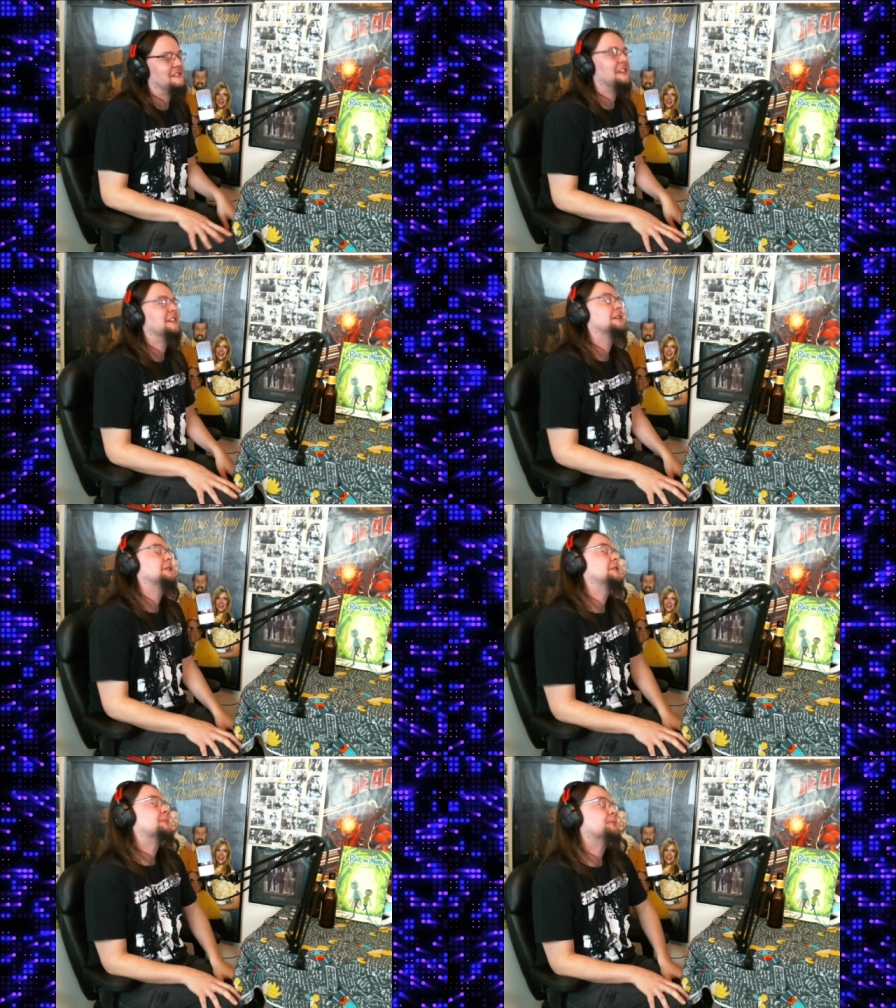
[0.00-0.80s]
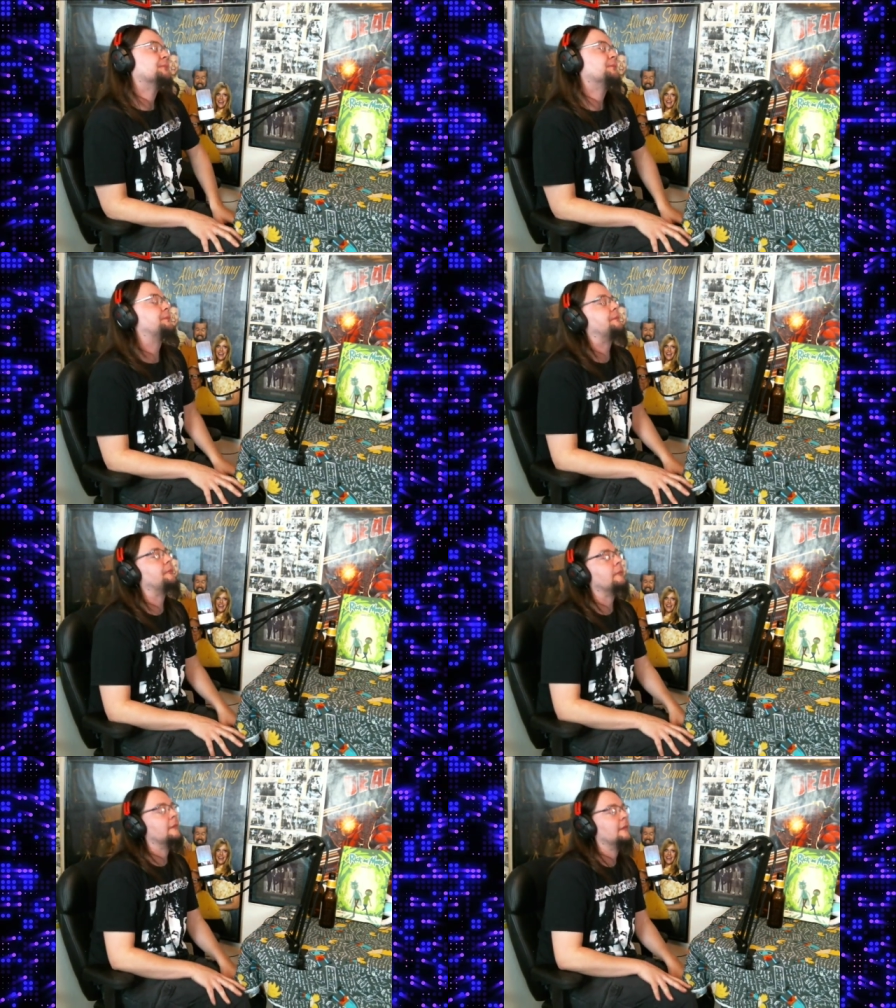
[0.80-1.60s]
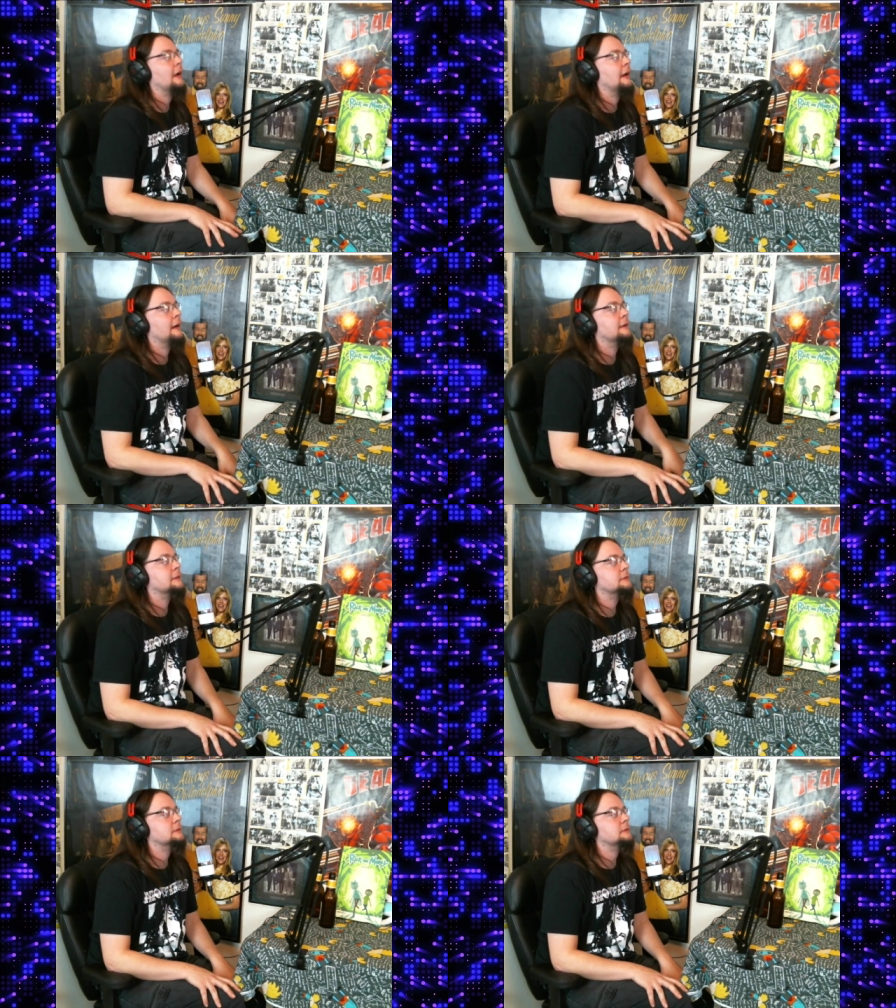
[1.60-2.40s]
Yeah, so now that Joaquin's in the seat, it's